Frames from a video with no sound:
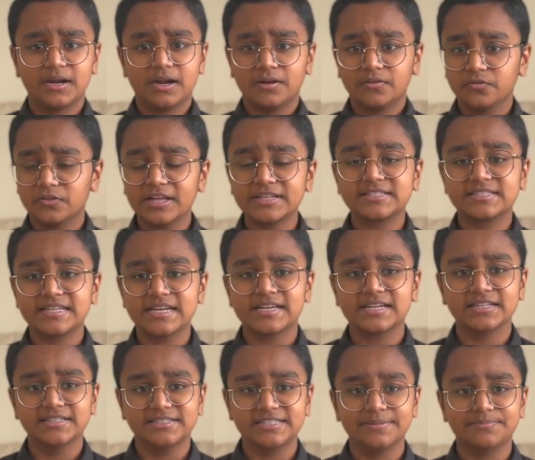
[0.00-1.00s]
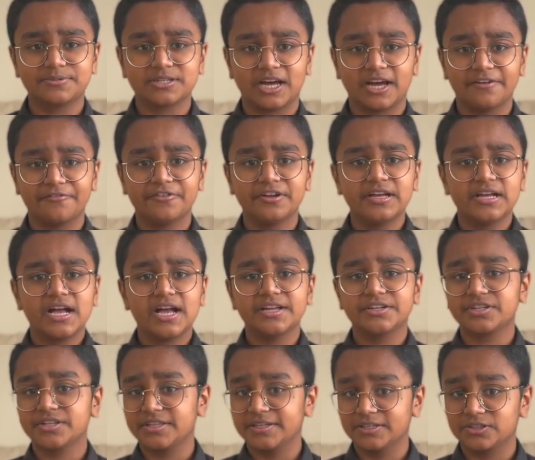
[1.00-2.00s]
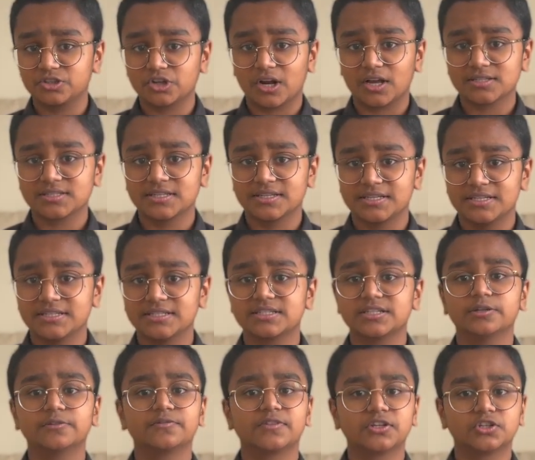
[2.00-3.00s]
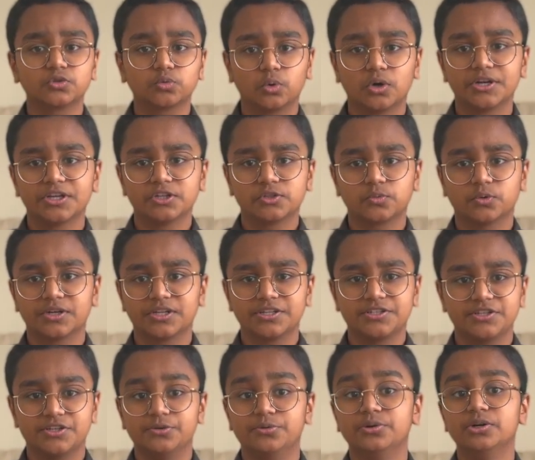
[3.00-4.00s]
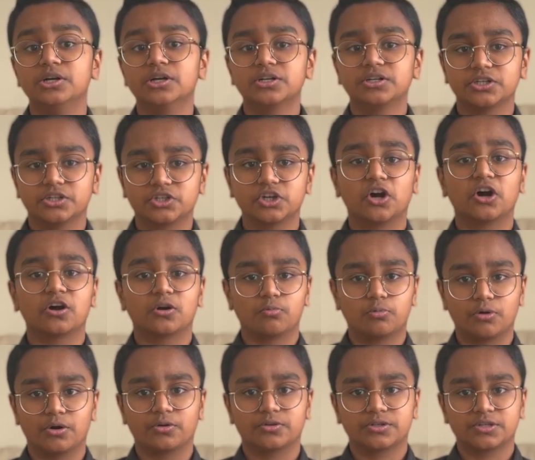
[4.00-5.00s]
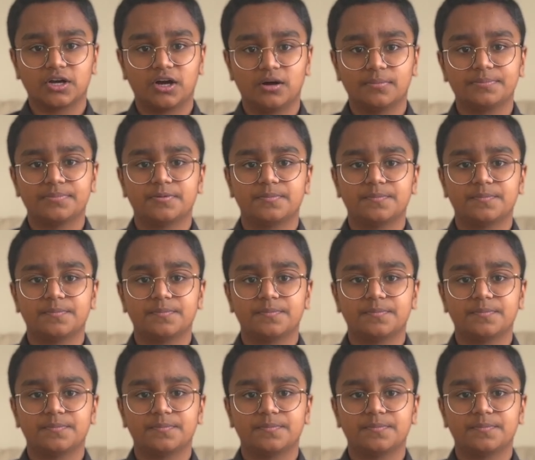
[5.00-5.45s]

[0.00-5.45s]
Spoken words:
Let's take a deep dive into the atrocities of the 2022 Qatar World Cup.